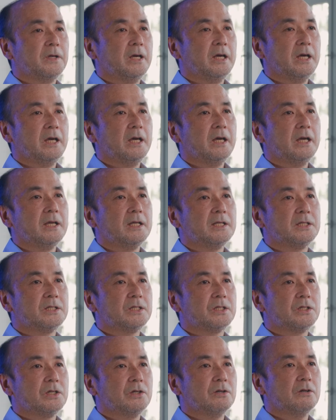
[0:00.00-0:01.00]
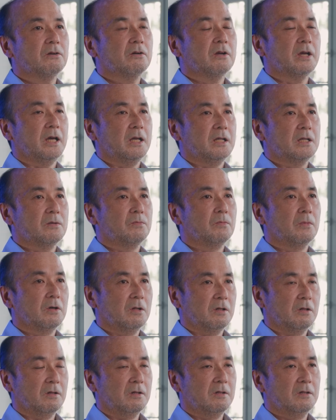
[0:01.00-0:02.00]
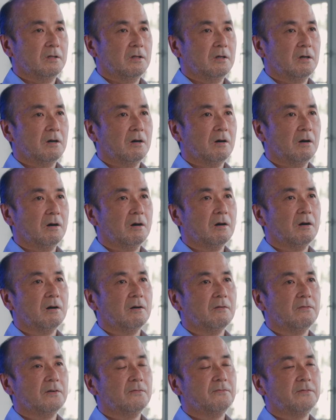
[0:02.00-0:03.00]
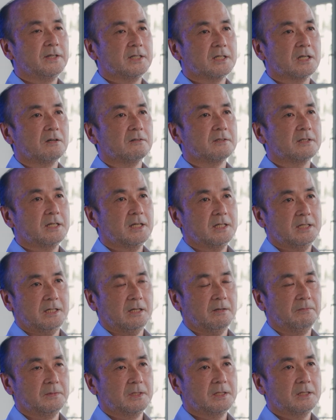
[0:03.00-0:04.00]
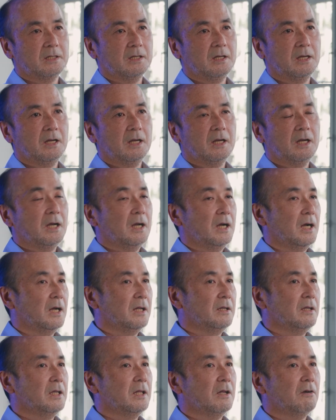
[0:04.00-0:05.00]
a surrogate model of physical systems. And in